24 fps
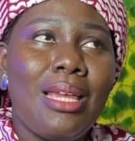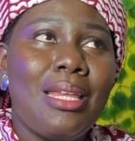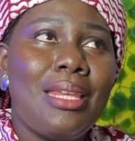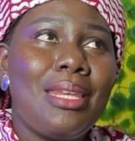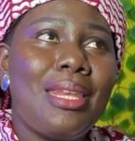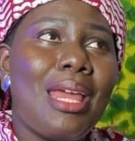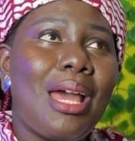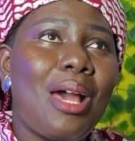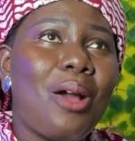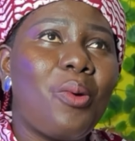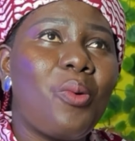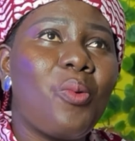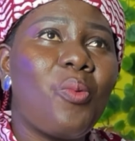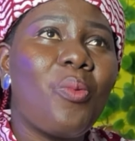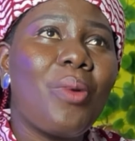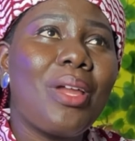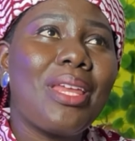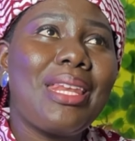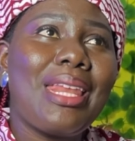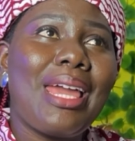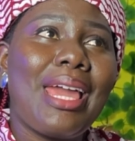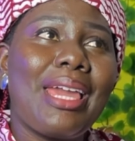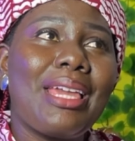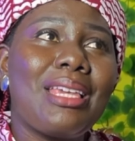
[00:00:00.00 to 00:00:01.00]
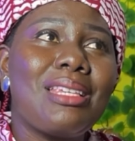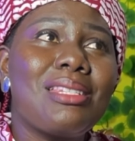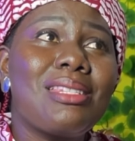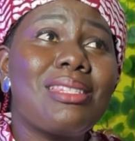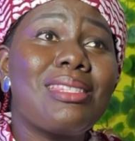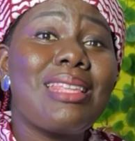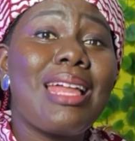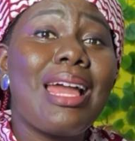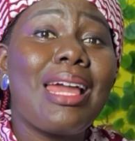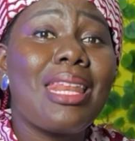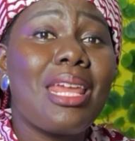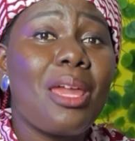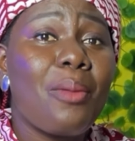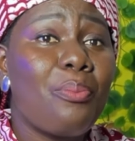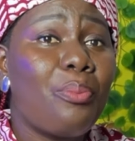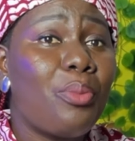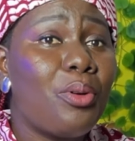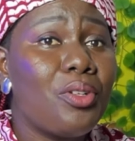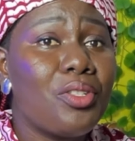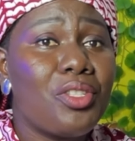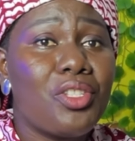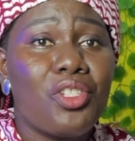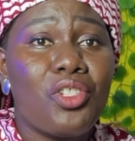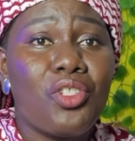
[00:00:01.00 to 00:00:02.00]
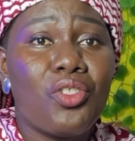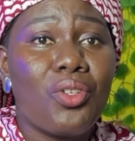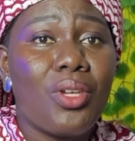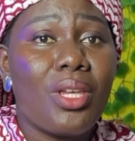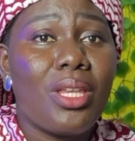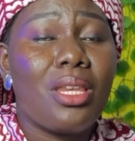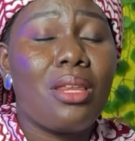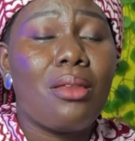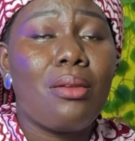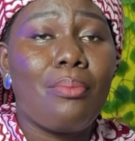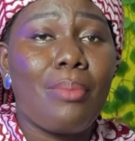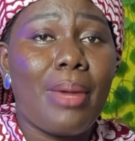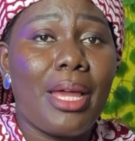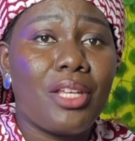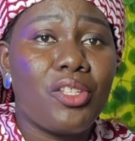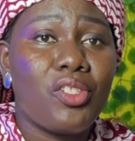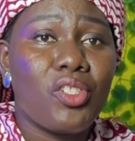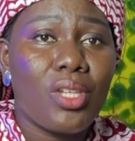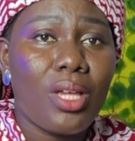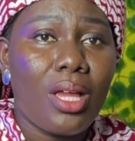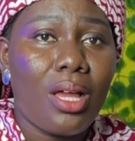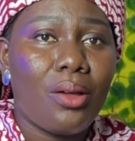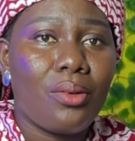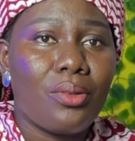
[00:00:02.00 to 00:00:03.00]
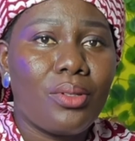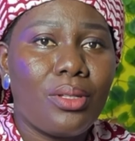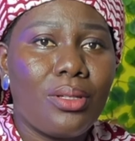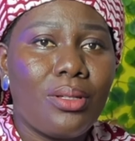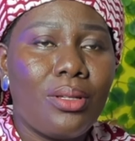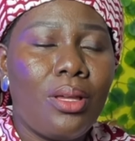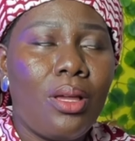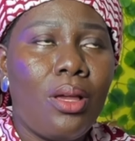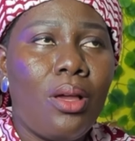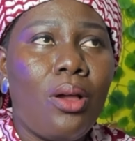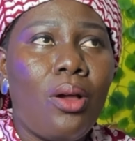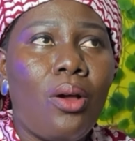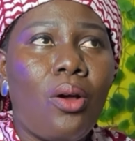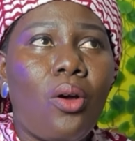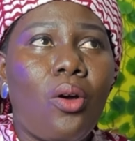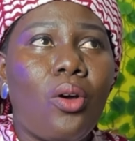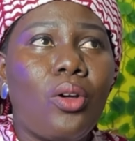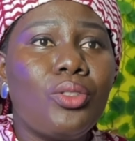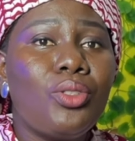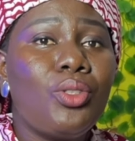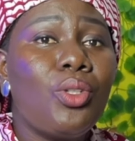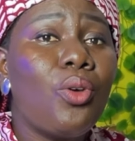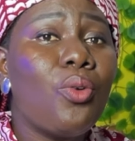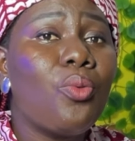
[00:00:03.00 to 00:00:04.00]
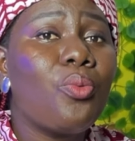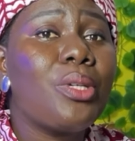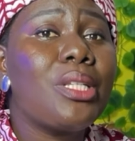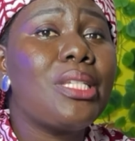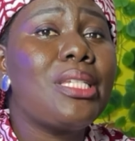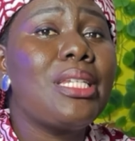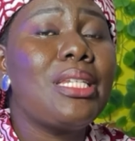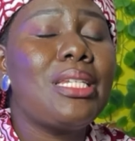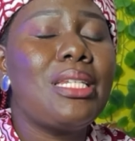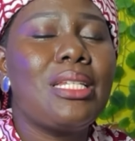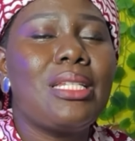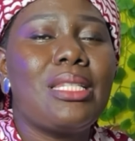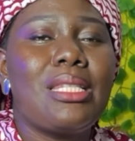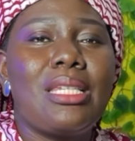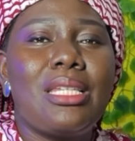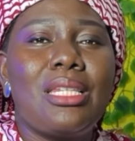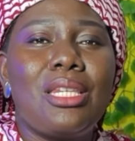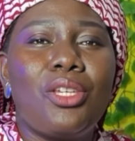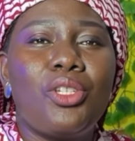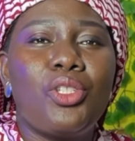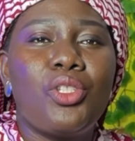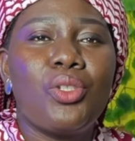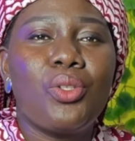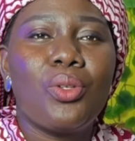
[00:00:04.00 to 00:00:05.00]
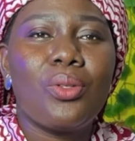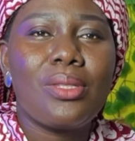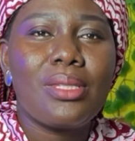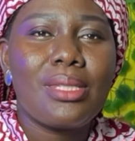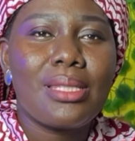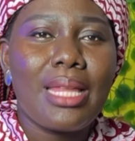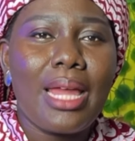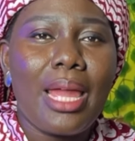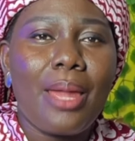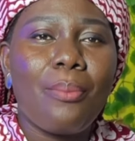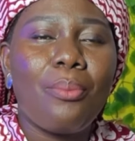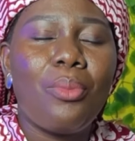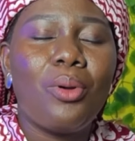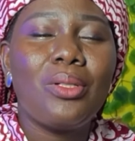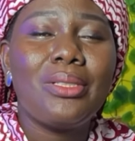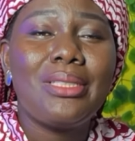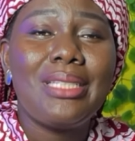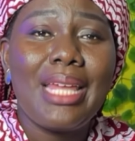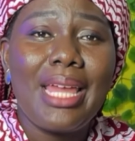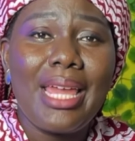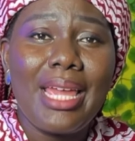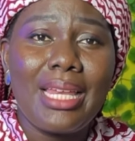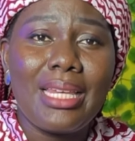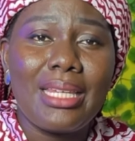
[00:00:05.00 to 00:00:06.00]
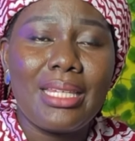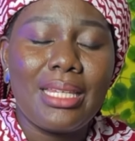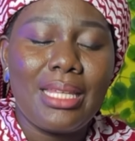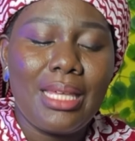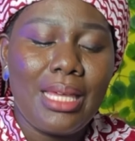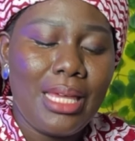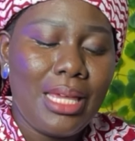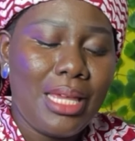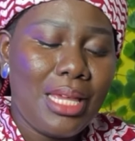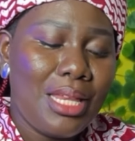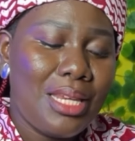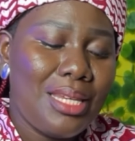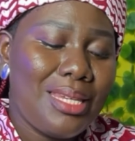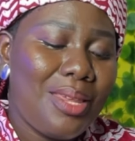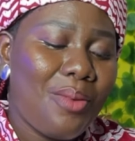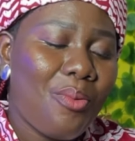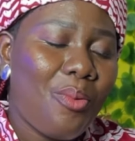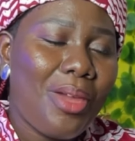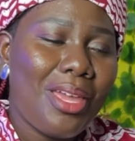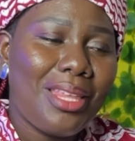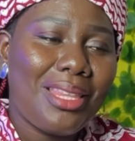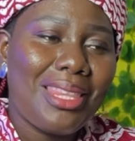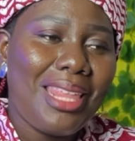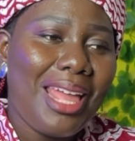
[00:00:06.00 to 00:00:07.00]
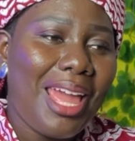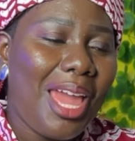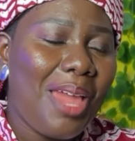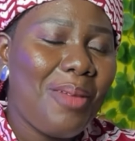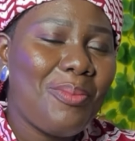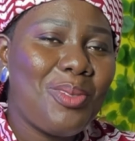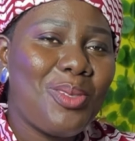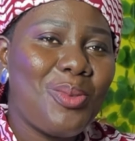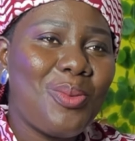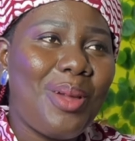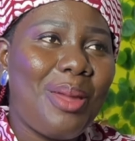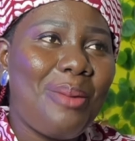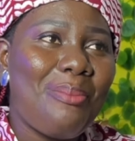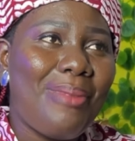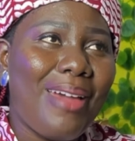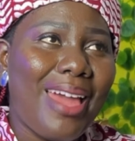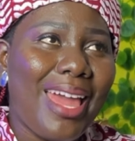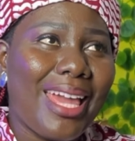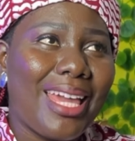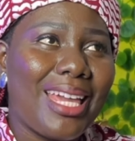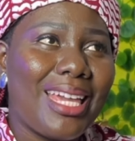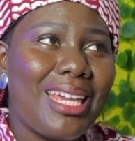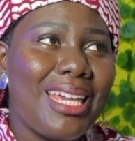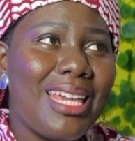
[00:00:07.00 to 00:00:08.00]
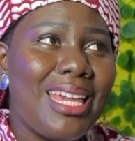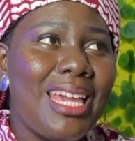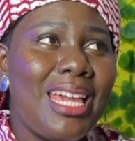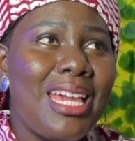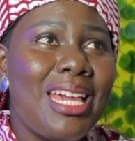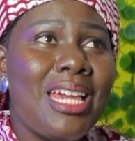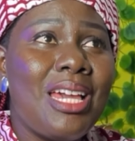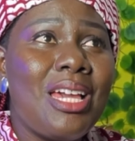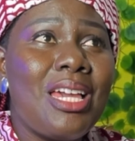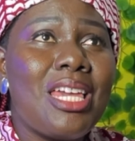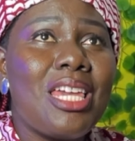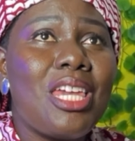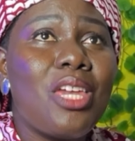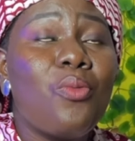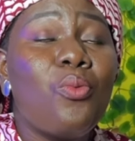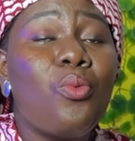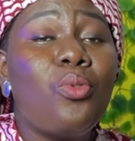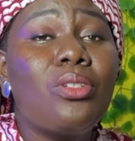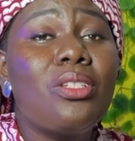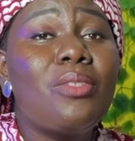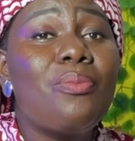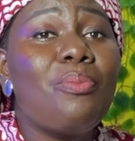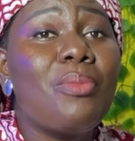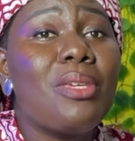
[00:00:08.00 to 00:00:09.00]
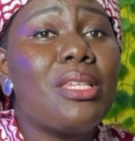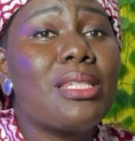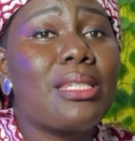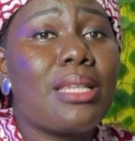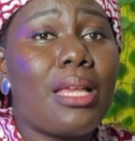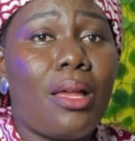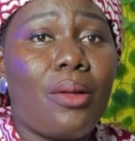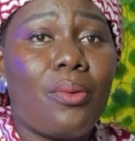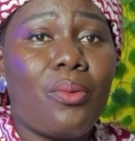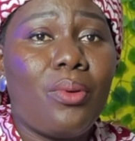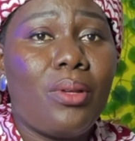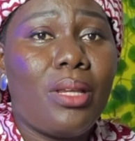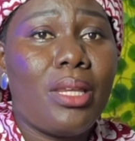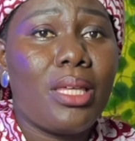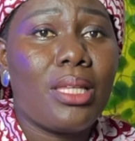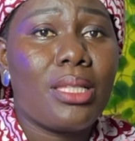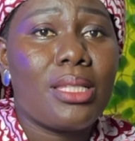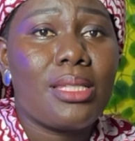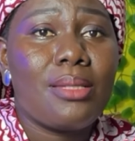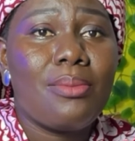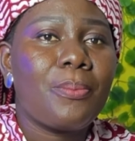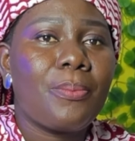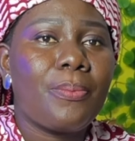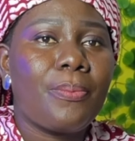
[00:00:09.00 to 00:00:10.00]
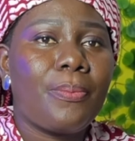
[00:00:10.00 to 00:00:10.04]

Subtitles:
Now, when I started potty training my child, although we did it in a short time, but then there were times whereby he would miscalculate.